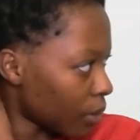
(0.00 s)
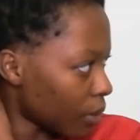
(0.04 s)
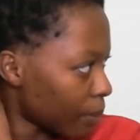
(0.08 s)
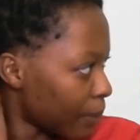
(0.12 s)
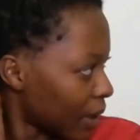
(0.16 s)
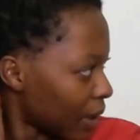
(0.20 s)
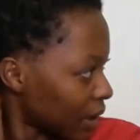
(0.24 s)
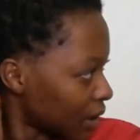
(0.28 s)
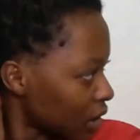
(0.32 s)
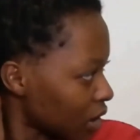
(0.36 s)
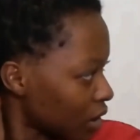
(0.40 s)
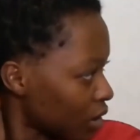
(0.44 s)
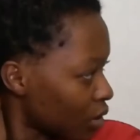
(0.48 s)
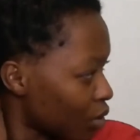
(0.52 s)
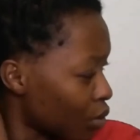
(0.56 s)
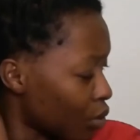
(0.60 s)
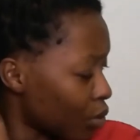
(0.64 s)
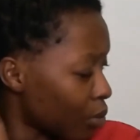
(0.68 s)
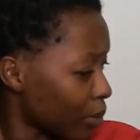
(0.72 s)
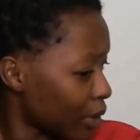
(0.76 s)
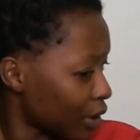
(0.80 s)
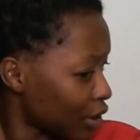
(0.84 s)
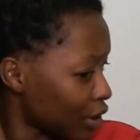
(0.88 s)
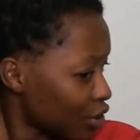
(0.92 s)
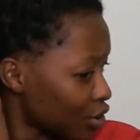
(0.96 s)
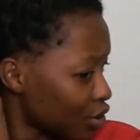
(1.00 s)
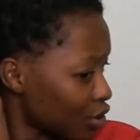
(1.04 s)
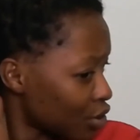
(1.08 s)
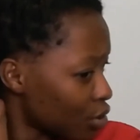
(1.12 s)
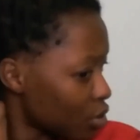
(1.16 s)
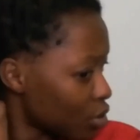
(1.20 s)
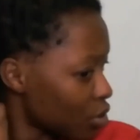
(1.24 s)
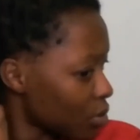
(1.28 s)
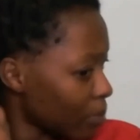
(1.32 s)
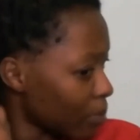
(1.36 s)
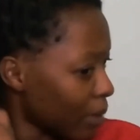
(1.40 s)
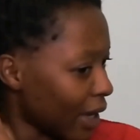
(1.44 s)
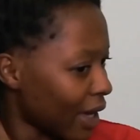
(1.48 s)
parting comb and just
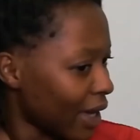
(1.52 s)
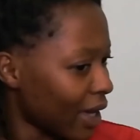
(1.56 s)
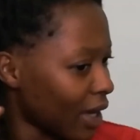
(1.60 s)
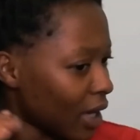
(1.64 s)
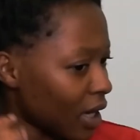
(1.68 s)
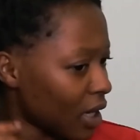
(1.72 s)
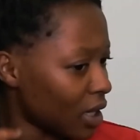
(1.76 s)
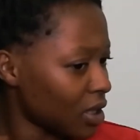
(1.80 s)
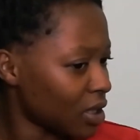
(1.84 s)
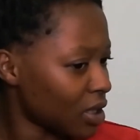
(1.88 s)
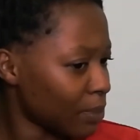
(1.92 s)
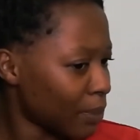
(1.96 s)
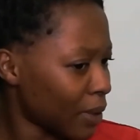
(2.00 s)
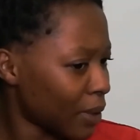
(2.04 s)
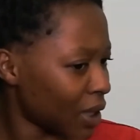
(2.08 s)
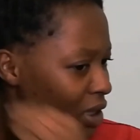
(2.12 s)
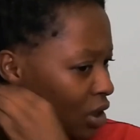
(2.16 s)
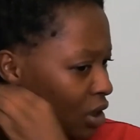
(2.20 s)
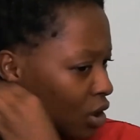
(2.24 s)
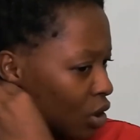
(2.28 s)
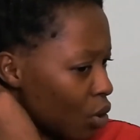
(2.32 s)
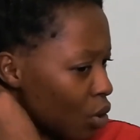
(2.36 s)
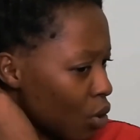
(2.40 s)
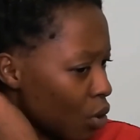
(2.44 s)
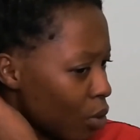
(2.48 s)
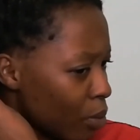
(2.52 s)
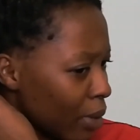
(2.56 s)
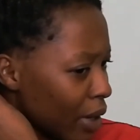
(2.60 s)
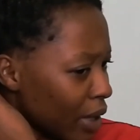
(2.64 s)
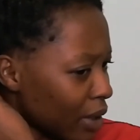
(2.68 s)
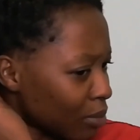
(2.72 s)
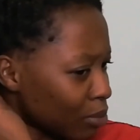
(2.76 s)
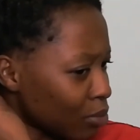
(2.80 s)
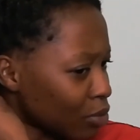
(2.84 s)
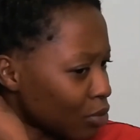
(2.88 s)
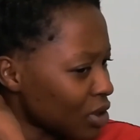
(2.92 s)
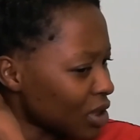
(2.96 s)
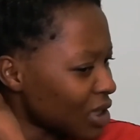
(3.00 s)
use my hand. The parting comb, I
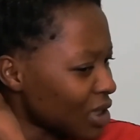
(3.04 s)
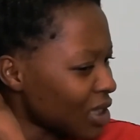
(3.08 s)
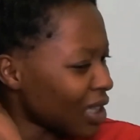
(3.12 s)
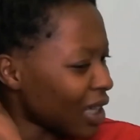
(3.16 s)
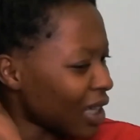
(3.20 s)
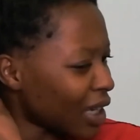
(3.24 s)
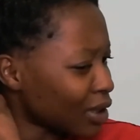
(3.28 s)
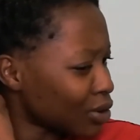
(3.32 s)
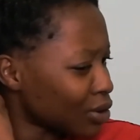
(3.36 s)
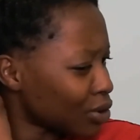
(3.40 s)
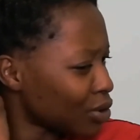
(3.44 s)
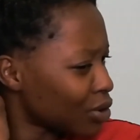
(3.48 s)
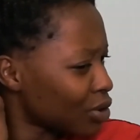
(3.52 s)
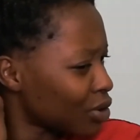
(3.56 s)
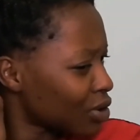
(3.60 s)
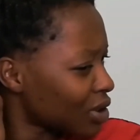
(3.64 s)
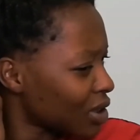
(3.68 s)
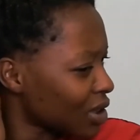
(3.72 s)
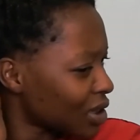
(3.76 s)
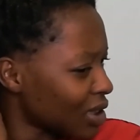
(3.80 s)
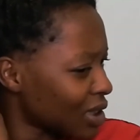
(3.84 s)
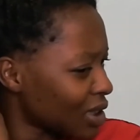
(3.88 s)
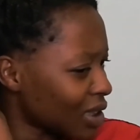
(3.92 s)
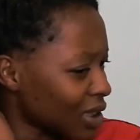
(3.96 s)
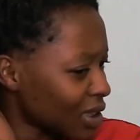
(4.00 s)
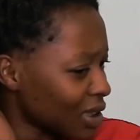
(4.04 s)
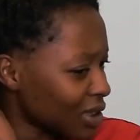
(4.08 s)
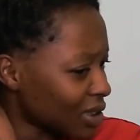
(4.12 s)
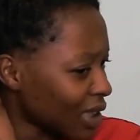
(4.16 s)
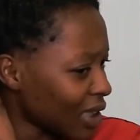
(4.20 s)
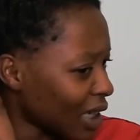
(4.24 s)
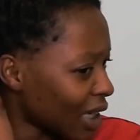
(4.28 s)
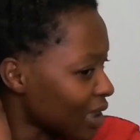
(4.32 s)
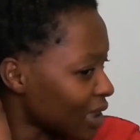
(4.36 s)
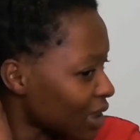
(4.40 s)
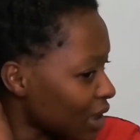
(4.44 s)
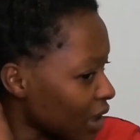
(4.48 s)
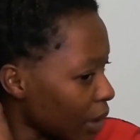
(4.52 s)
mostly like to use it in the
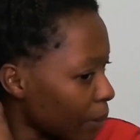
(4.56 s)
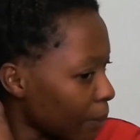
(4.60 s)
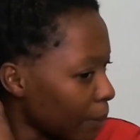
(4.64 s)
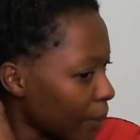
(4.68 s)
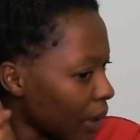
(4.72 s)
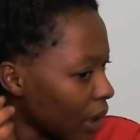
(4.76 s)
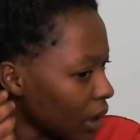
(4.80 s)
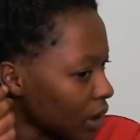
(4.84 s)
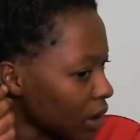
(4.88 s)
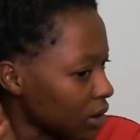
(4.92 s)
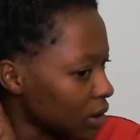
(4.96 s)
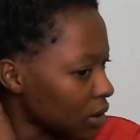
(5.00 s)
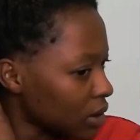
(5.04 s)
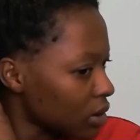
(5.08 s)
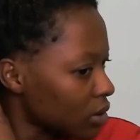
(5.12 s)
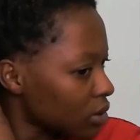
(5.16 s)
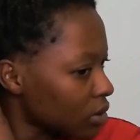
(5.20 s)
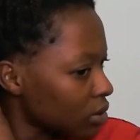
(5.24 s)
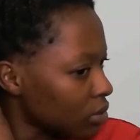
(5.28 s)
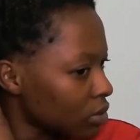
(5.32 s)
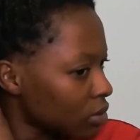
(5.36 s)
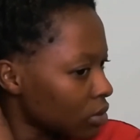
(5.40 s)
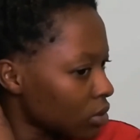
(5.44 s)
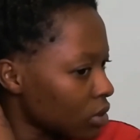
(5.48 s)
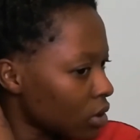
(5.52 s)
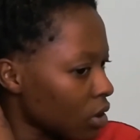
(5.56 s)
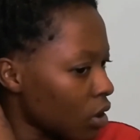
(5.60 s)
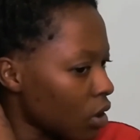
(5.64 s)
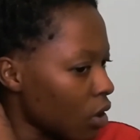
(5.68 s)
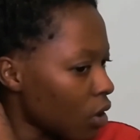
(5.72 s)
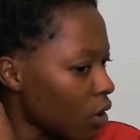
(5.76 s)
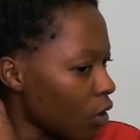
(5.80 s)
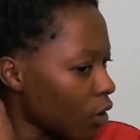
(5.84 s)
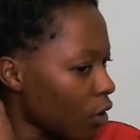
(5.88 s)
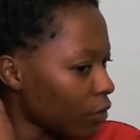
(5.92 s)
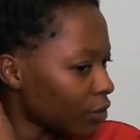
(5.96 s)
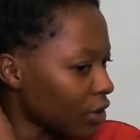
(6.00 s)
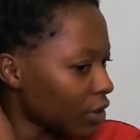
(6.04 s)
tinier parts
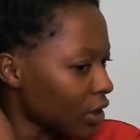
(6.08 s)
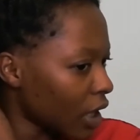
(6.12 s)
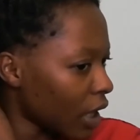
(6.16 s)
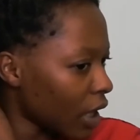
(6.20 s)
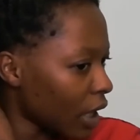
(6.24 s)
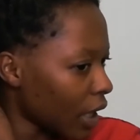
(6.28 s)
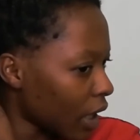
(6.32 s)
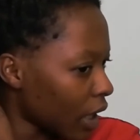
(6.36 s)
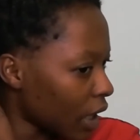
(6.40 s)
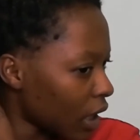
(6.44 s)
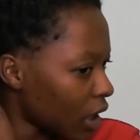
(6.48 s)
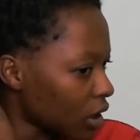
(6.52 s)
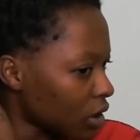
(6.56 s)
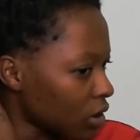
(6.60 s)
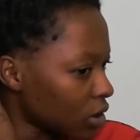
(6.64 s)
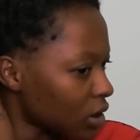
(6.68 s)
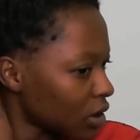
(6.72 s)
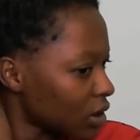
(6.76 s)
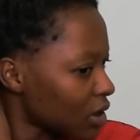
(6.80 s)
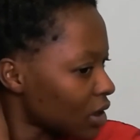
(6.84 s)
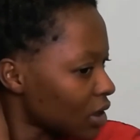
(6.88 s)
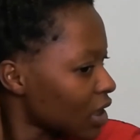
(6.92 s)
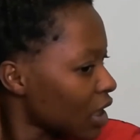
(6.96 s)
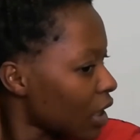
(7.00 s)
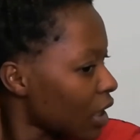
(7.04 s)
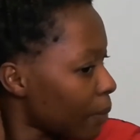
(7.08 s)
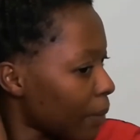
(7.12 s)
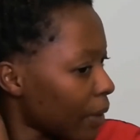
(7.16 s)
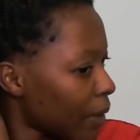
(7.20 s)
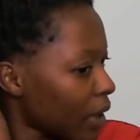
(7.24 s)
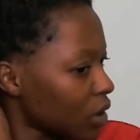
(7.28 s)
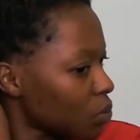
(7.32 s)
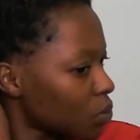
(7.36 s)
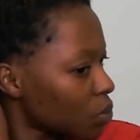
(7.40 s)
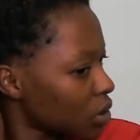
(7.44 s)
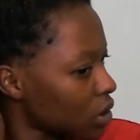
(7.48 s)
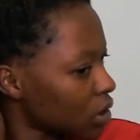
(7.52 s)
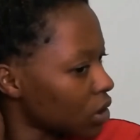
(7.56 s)
of the hair. The thicker
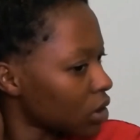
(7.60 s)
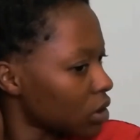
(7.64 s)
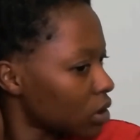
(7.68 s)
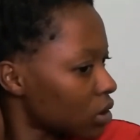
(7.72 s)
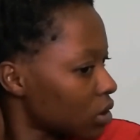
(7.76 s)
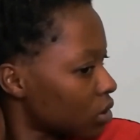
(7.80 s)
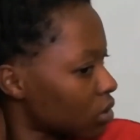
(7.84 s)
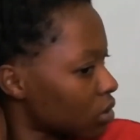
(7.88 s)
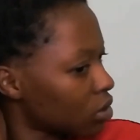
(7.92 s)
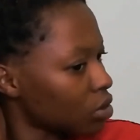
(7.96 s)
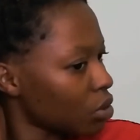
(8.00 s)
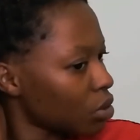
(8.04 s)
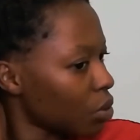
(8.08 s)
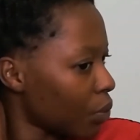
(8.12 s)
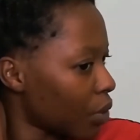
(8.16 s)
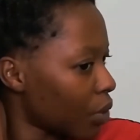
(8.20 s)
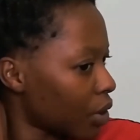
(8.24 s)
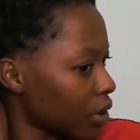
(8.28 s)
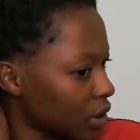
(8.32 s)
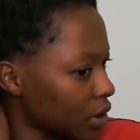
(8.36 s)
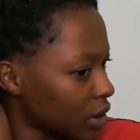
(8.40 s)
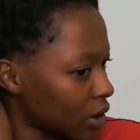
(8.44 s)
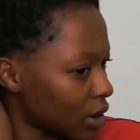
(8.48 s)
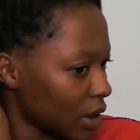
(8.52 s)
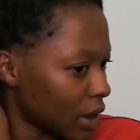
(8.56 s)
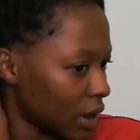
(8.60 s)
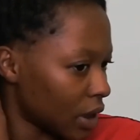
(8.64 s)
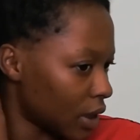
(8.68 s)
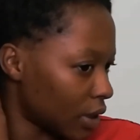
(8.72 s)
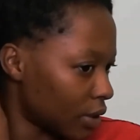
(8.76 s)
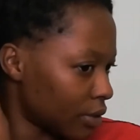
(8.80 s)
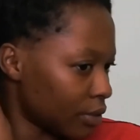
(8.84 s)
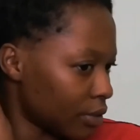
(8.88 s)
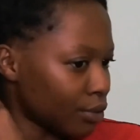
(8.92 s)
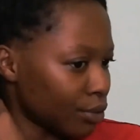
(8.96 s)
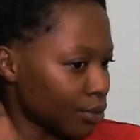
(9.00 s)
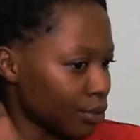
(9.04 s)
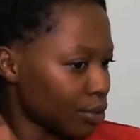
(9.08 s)
part, which is towards the
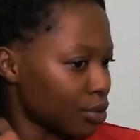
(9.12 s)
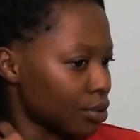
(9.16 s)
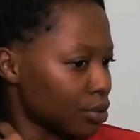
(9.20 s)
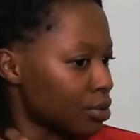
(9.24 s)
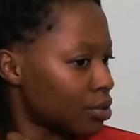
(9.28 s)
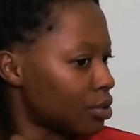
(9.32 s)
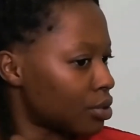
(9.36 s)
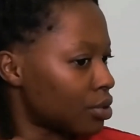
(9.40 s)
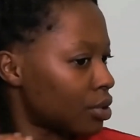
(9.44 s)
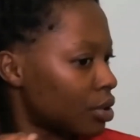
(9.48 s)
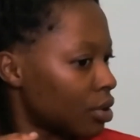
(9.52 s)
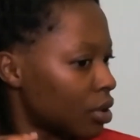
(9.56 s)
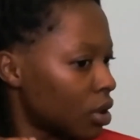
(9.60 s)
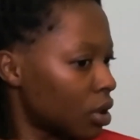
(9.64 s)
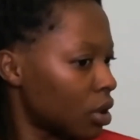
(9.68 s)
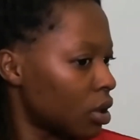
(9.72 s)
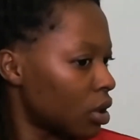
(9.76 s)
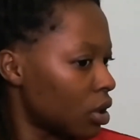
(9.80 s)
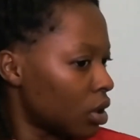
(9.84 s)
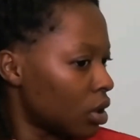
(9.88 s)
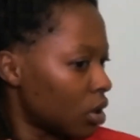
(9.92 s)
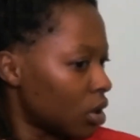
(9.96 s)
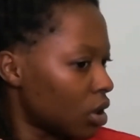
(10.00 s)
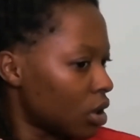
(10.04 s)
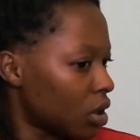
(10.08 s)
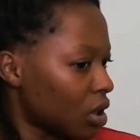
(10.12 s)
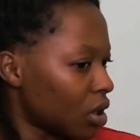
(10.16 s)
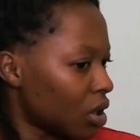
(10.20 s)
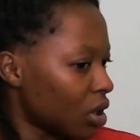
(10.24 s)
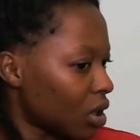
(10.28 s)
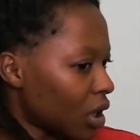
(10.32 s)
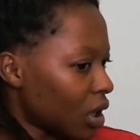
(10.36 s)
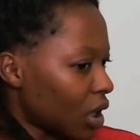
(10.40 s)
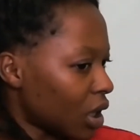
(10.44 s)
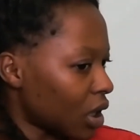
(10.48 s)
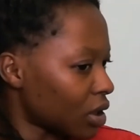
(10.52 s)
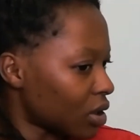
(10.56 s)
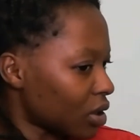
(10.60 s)
root,
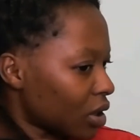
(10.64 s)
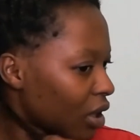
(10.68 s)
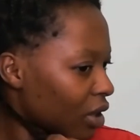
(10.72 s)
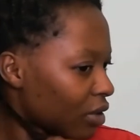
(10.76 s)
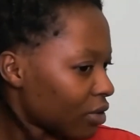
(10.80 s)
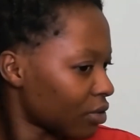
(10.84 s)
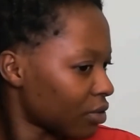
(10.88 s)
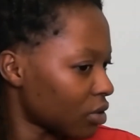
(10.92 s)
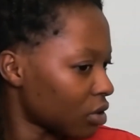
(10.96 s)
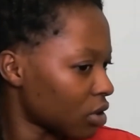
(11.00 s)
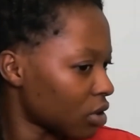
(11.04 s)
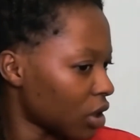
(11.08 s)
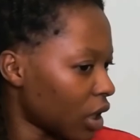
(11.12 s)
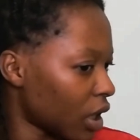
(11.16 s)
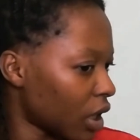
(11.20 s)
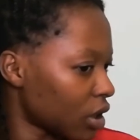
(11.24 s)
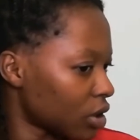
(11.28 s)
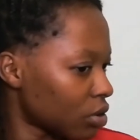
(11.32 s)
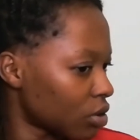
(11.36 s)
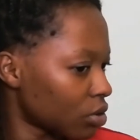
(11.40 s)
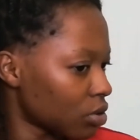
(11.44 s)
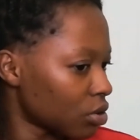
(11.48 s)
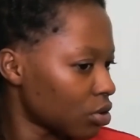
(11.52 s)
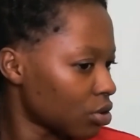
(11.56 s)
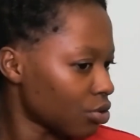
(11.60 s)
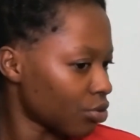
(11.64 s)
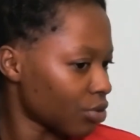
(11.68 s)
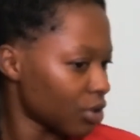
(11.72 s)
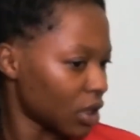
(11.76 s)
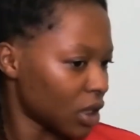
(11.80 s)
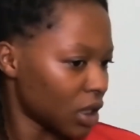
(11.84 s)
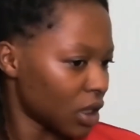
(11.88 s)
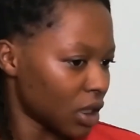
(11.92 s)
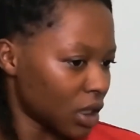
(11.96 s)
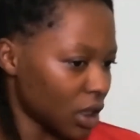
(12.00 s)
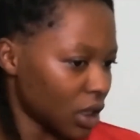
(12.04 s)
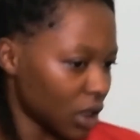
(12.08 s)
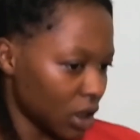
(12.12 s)
I feel I don't
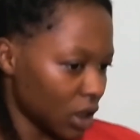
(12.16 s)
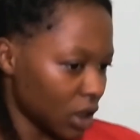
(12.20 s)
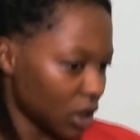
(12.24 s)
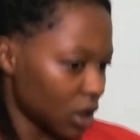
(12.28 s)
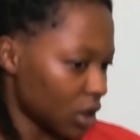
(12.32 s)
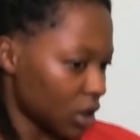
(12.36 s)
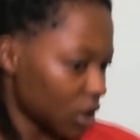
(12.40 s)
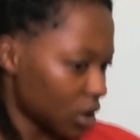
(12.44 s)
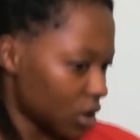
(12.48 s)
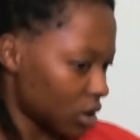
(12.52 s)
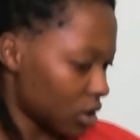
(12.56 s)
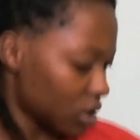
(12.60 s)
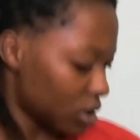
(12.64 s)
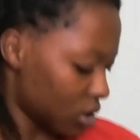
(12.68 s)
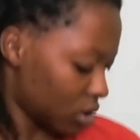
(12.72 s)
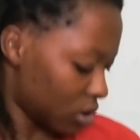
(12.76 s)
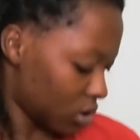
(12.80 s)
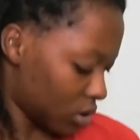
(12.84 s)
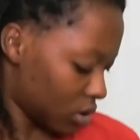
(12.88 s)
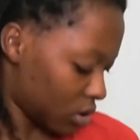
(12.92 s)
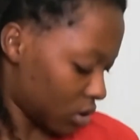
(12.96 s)
really need it.